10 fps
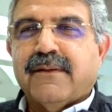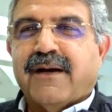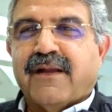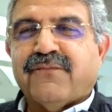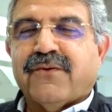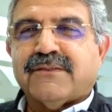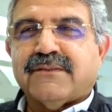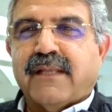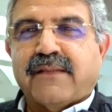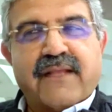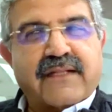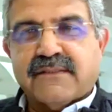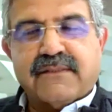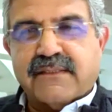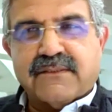Unfortunately, and
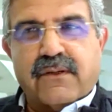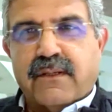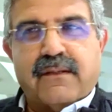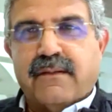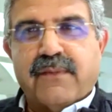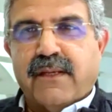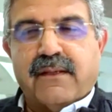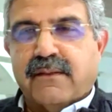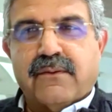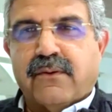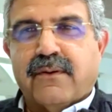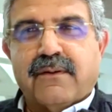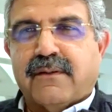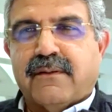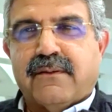that's all. Meaning,
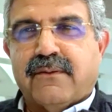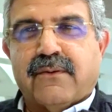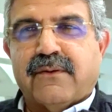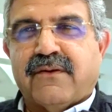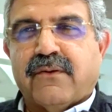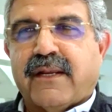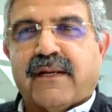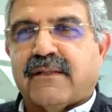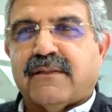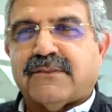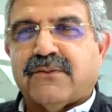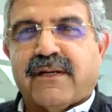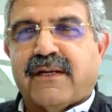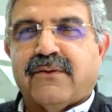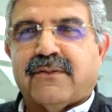don't look at others.
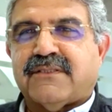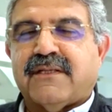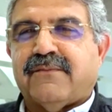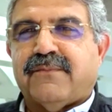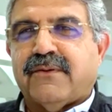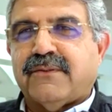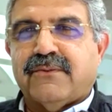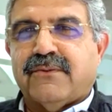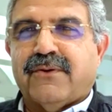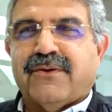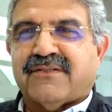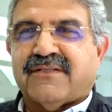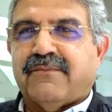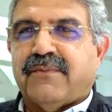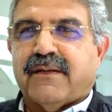Look at yourself because you know
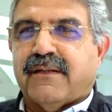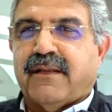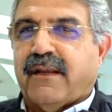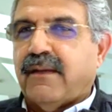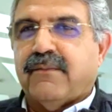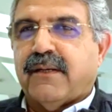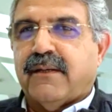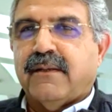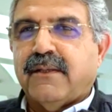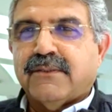yourself better than anybody.